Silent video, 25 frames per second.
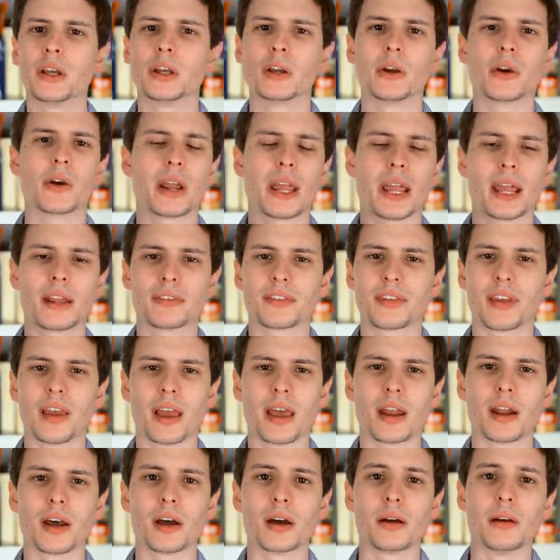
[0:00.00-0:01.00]
your
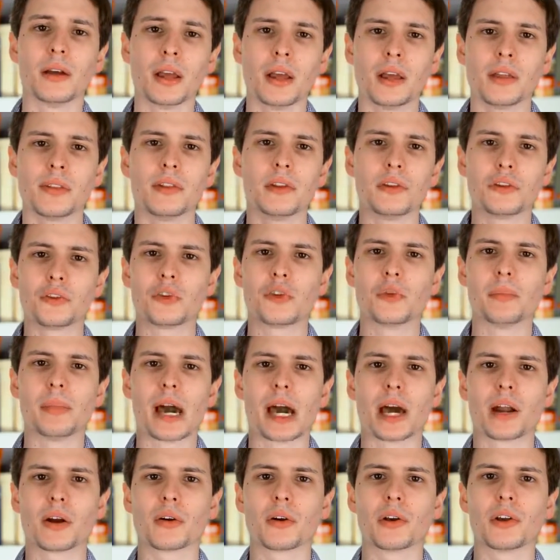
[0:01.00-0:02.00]
antenna. These 2
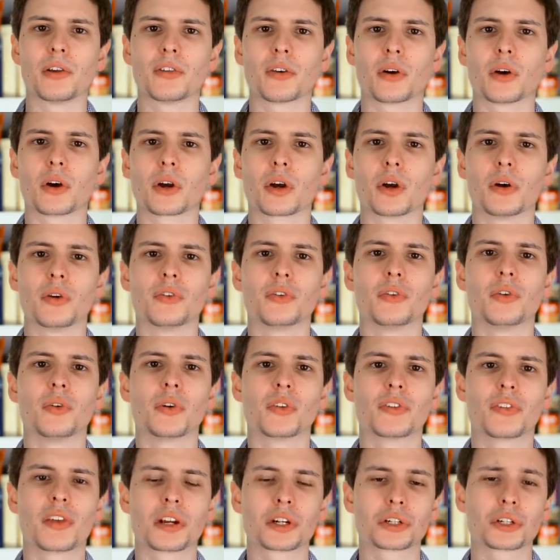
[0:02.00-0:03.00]
batteries are going to
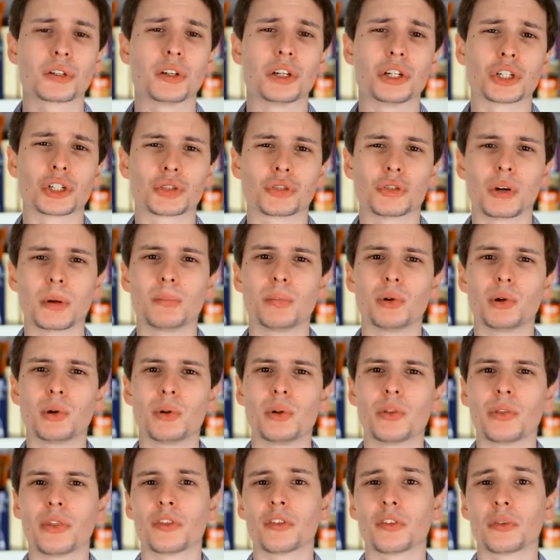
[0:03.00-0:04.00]
essentially
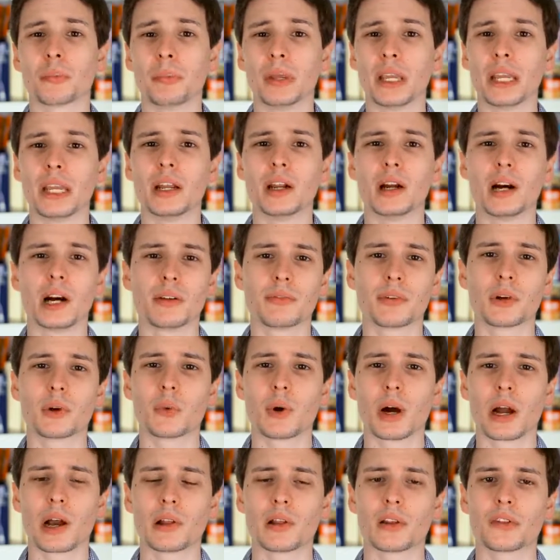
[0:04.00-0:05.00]
triple the speed of your
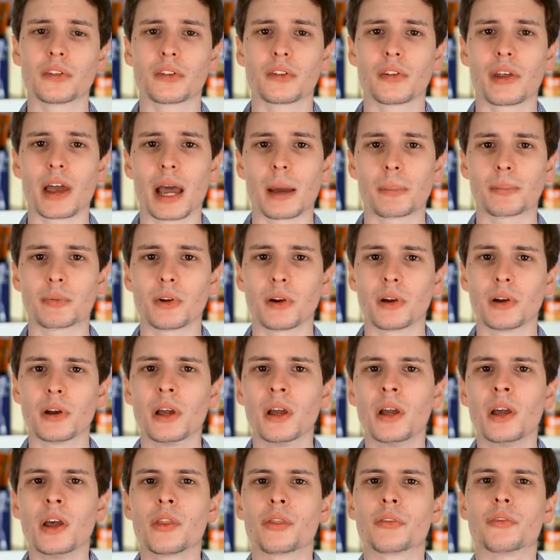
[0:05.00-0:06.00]
wireless adapter
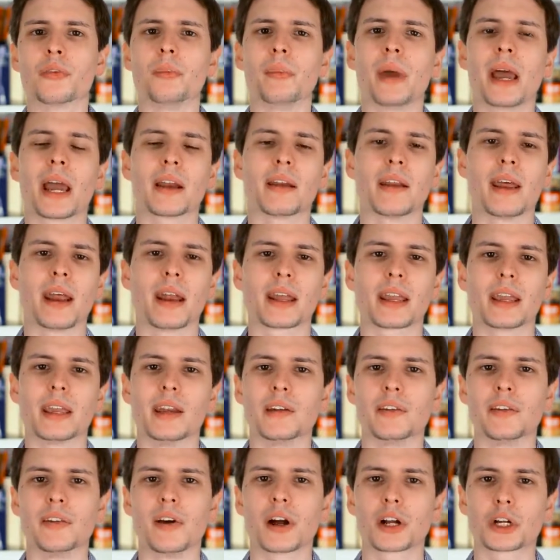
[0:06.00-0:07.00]
through magnetic
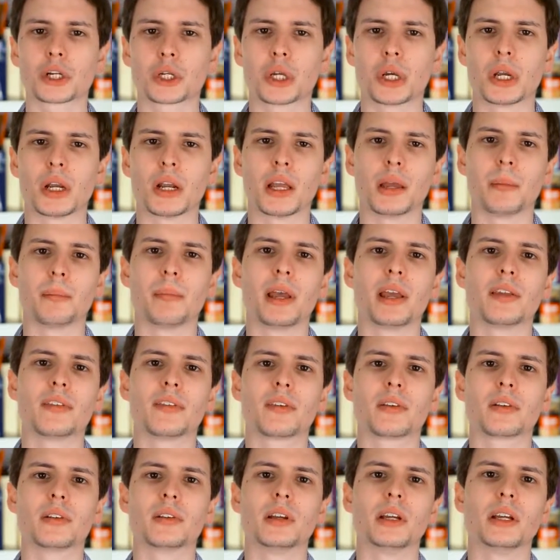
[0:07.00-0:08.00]
induction. It
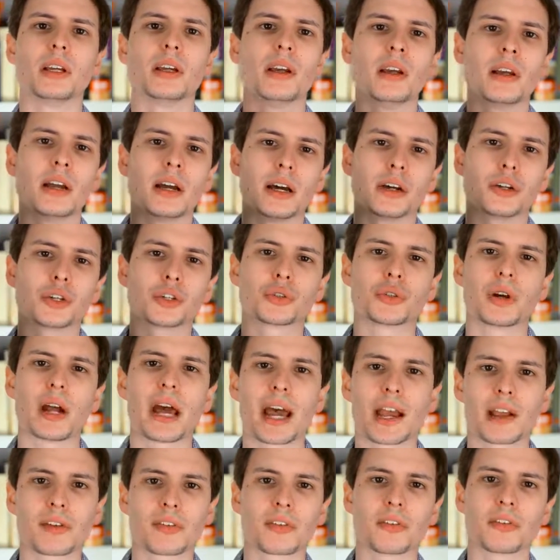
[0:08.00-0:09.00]
basically
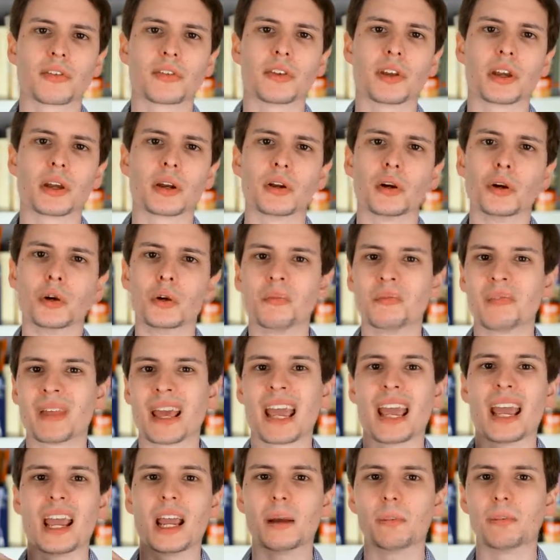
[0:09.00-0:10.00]
attracts the signal,
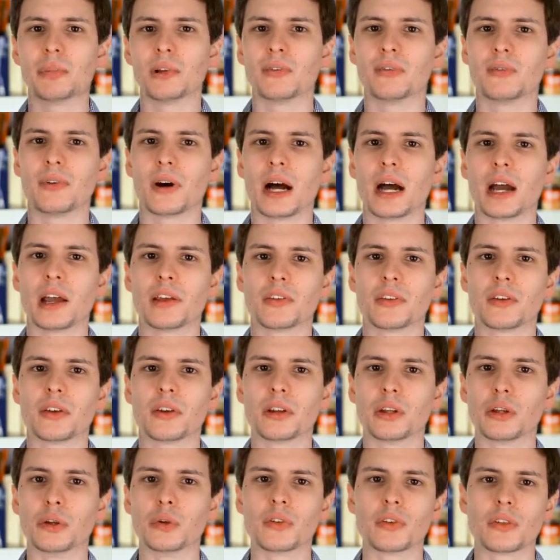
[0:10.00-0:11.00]
amplifies it
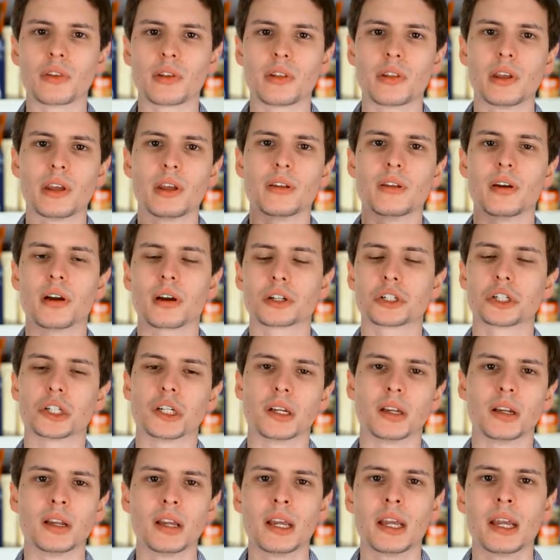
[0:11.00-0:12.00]
using the
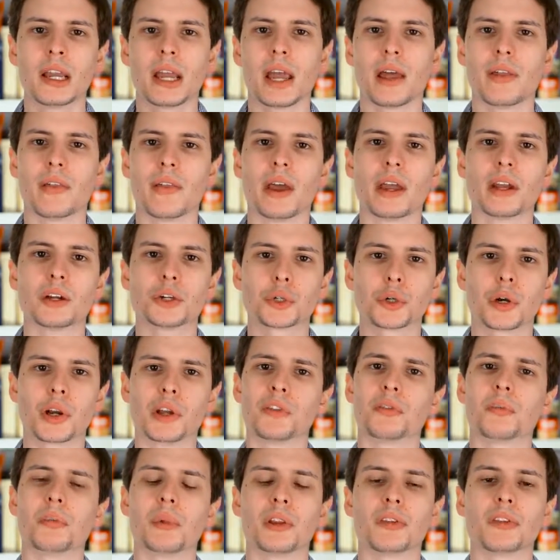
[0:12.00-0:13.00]
induction, and then
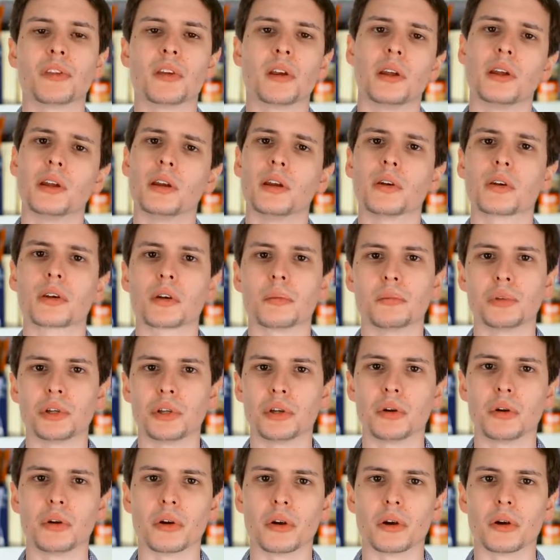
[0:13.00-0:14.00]
transmits it into your
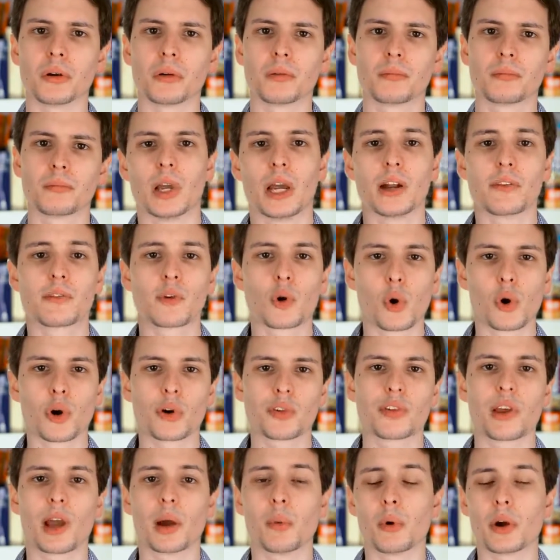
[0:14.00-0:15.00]
computer. And of
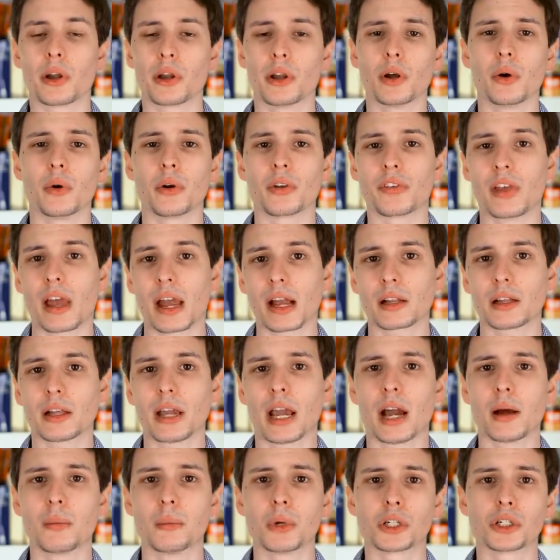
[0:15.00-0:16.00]
course, I want to know exactly
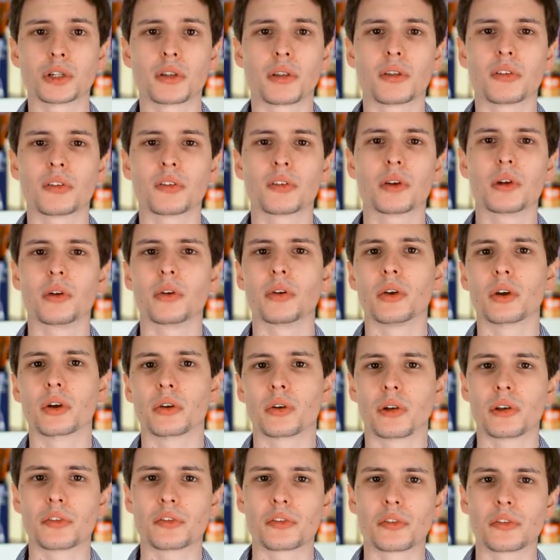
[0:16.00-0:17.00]
how much this is going to
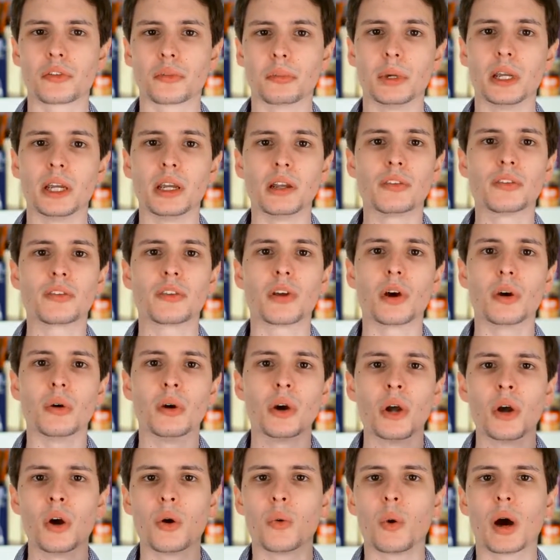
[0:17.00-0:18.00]
increase the speed, so
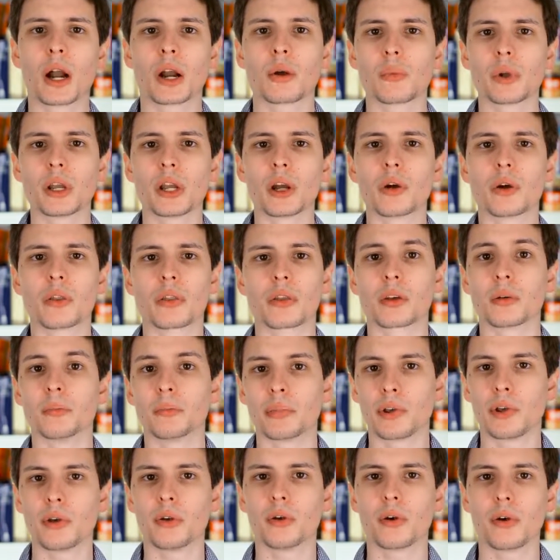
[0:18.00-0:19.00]
why don't we go to the
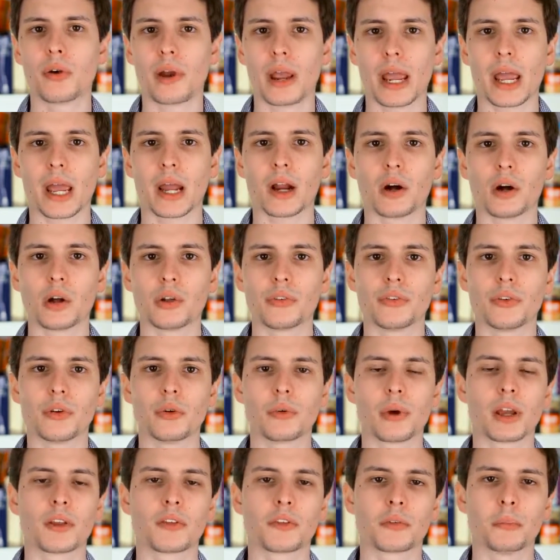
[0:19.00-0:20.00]
computer and I'll
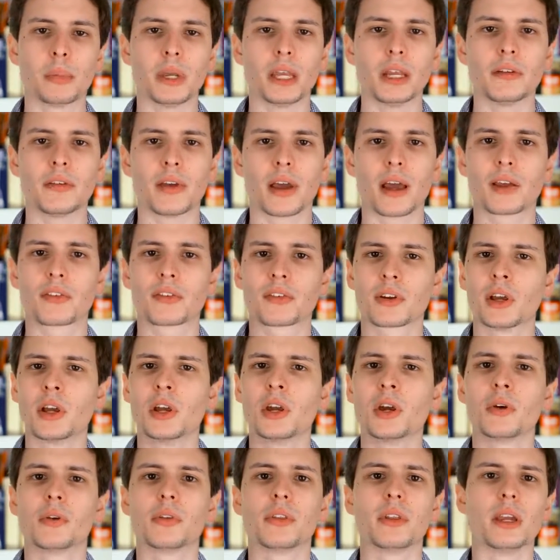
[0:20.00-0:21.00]
do a speed test,
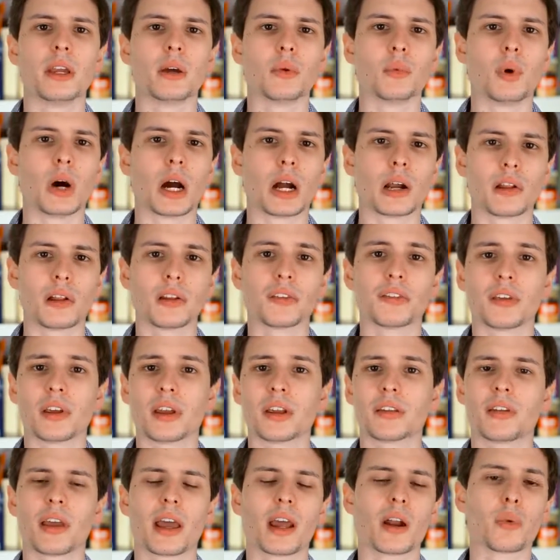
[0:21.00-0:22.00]
the wireless
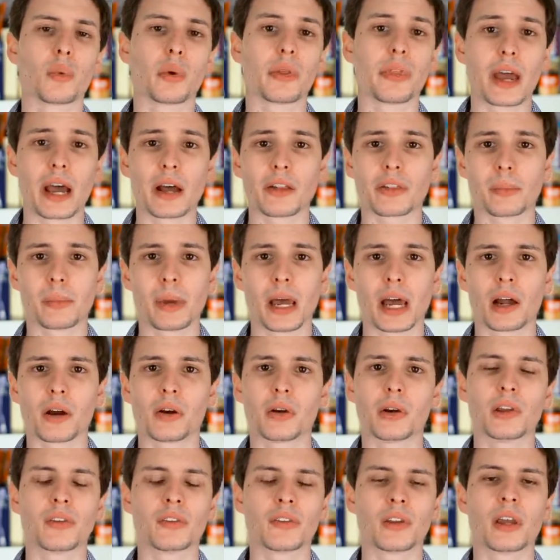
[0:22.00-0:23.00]
antenna without the
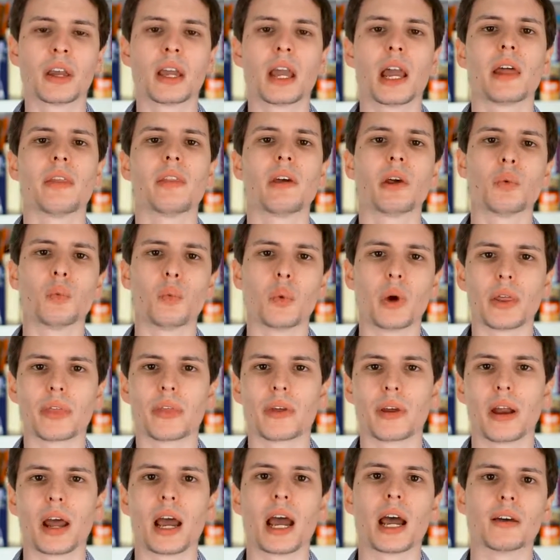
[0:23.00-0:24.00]
batteries, and then with
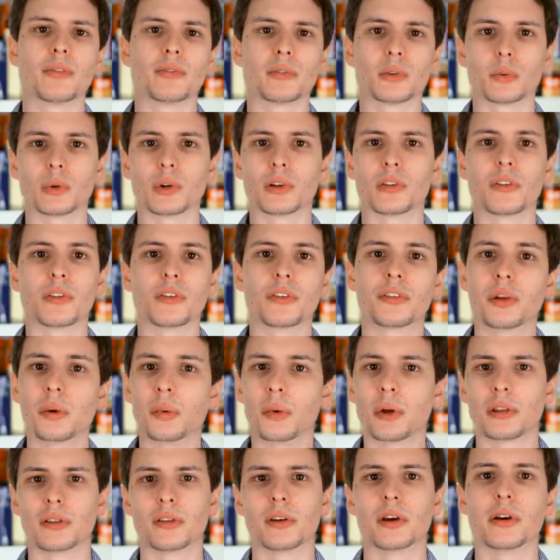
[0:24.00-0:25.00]
it afterwards, and see
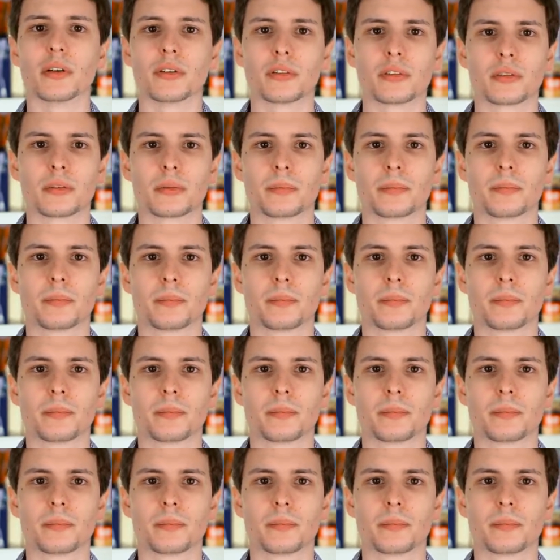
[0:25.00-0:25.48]
what it does.